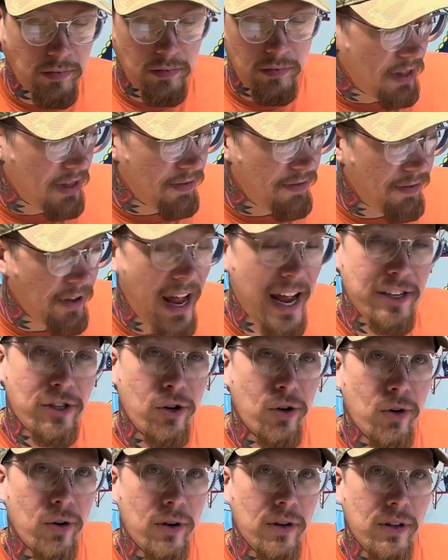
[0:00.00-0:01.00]
The flash
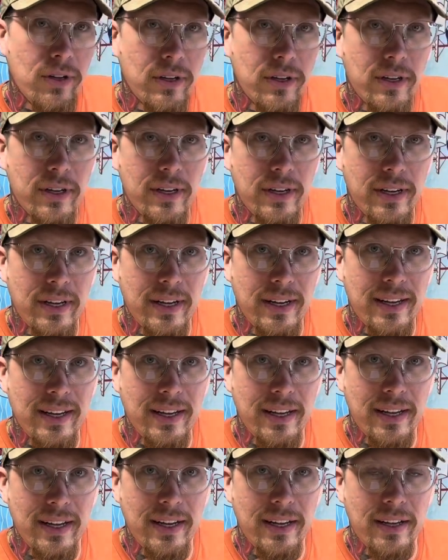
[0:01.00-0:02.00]
hole
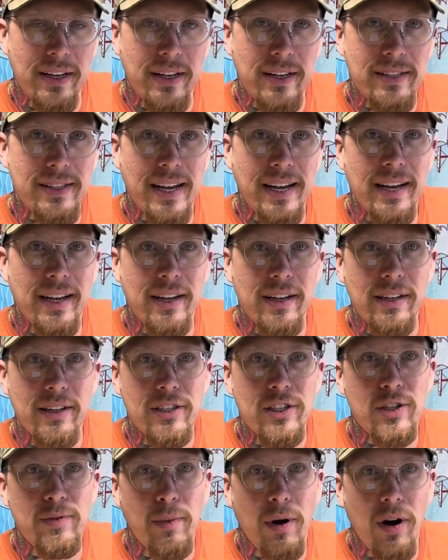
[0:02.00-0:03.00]
is a
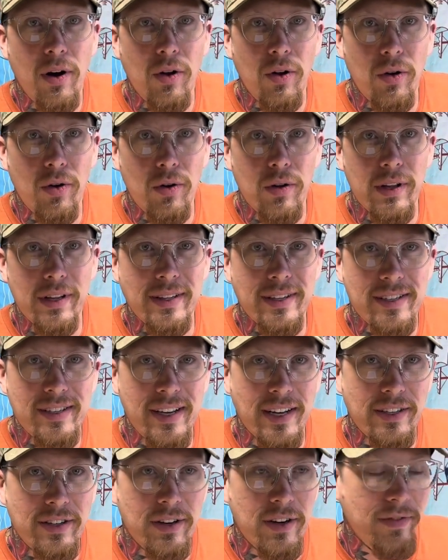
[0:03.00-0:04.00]
small hole in the
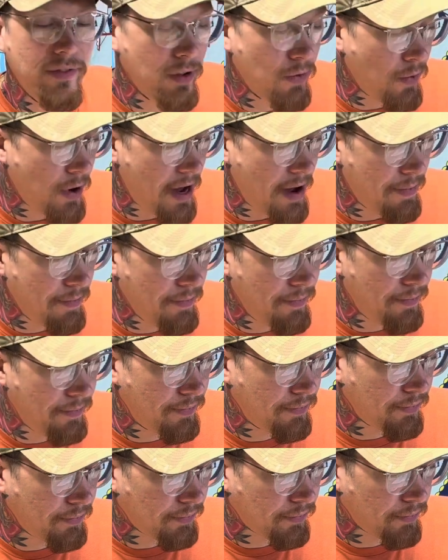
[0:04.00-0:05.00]
center of the web,
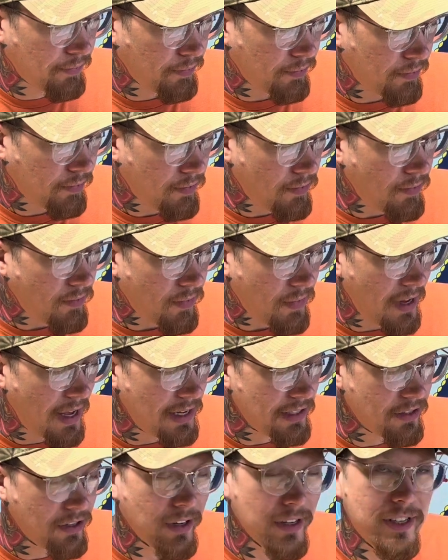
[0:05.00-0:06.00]

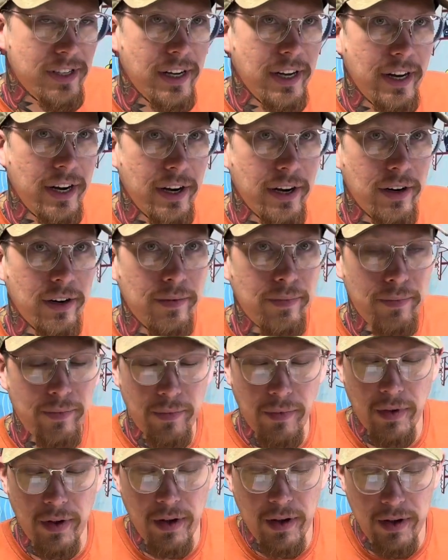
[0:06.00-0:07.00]
as you can see here,
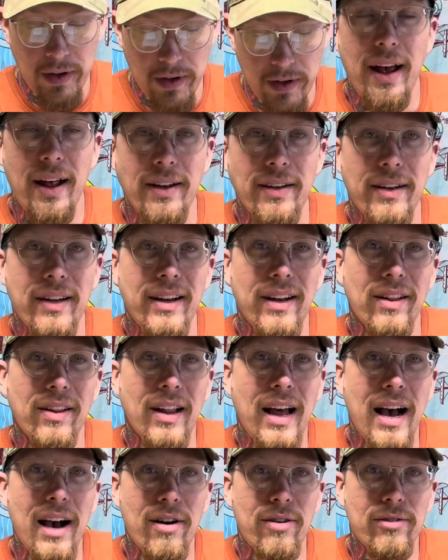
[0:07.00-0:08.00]
and it
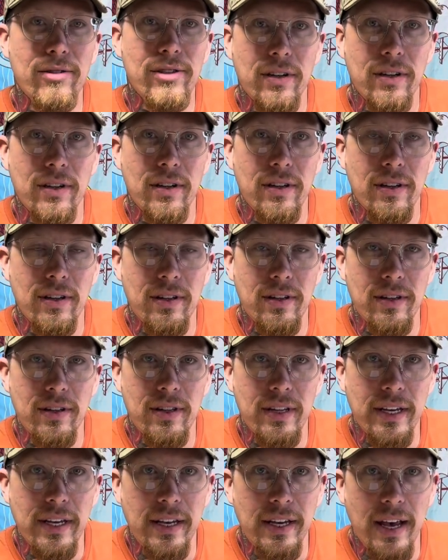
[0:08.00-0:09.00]
allows
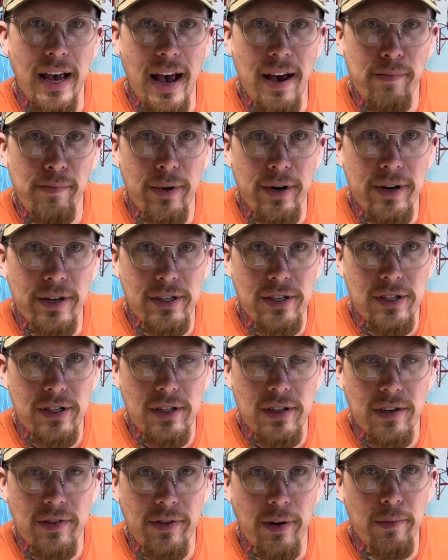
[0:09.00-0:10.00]
the embers
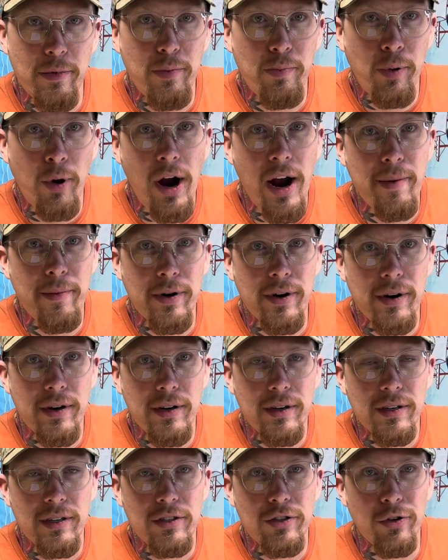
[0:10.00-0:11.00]
from the primer
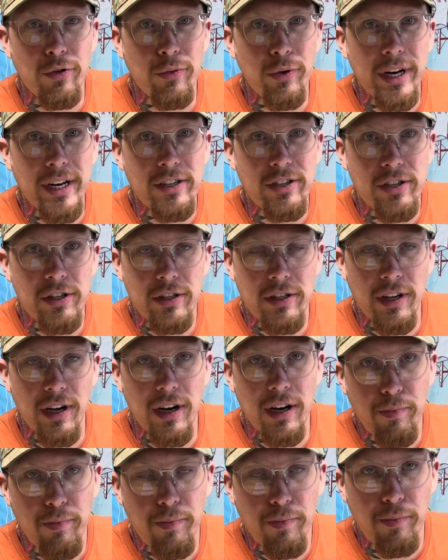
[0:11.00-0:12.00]
to reach
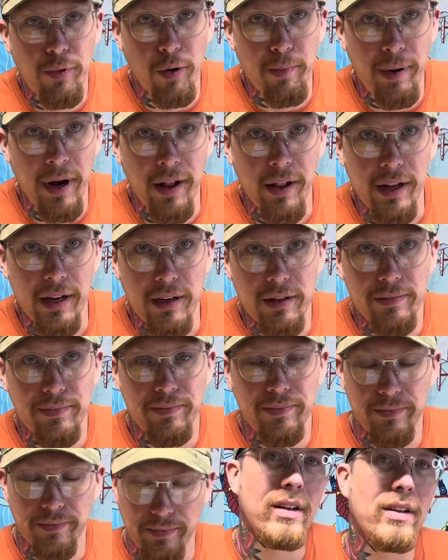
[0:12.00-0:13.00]
the propellant.
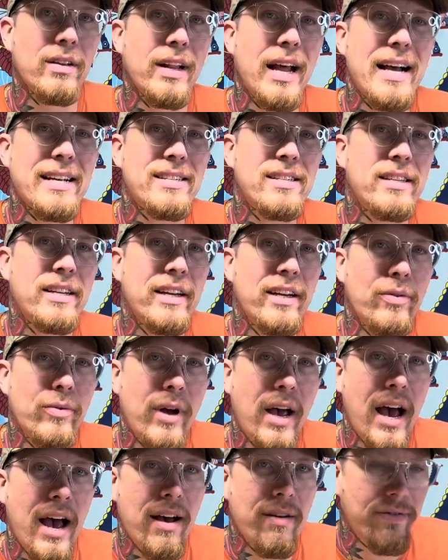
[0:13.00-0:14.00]
Lastly, we
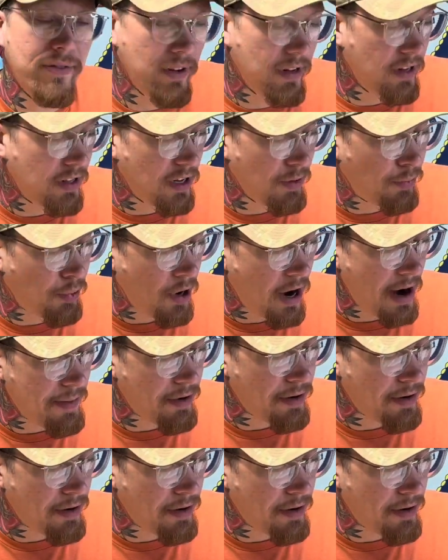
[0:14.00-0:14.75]
have the primer